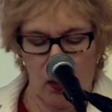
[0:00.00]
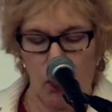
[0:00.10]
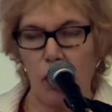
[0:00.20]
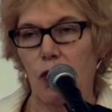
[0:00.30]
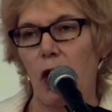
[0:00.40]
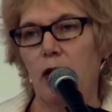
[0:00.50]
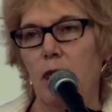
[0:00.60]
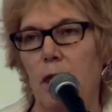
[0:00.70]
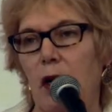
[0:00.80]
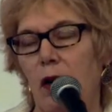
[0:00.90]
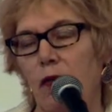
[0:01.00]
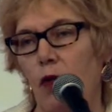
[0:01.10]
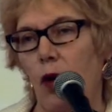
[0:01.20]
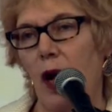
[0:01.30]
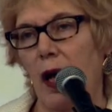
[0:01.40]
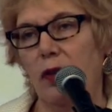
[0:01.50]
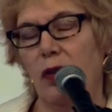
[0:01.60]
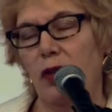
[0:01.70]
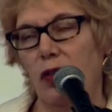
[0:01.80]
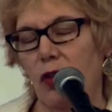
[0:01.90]
We talked about our 4
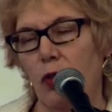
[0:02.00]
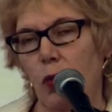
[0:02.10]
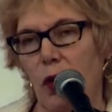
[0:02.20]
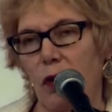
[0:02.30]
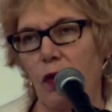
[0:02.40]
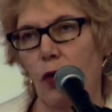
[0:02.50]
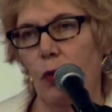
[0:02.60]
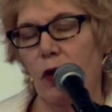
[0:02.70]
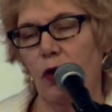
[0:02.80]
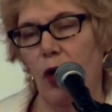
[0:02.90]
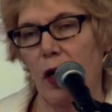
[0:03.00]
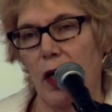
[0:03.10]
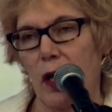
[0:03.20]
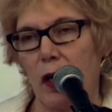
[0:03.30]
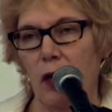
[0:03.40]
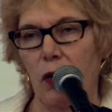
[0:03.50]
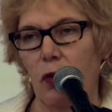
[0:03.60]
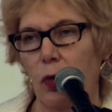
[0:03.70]
hostages, one of whom is gone 8 years.